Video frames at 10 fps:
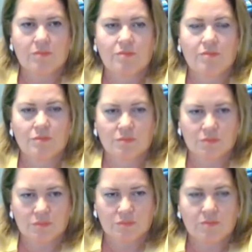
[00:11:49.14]

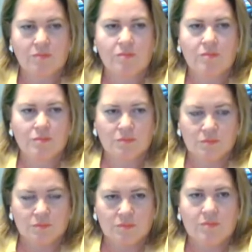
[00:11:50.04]

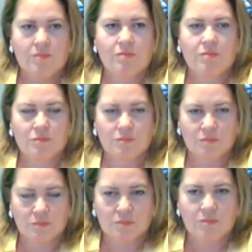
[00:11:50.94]

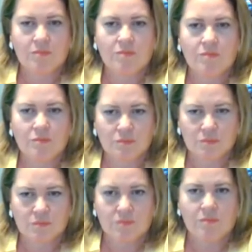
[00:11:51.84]

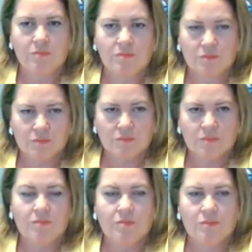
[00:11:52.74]

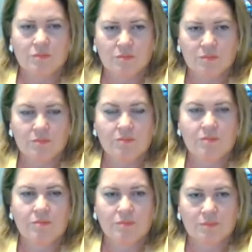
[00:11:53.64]

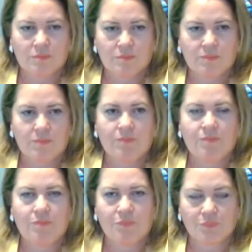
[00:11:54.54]

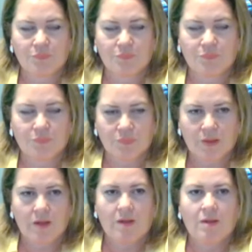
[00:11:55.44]

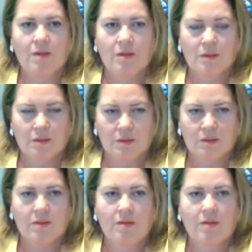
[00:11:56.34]
[no speech]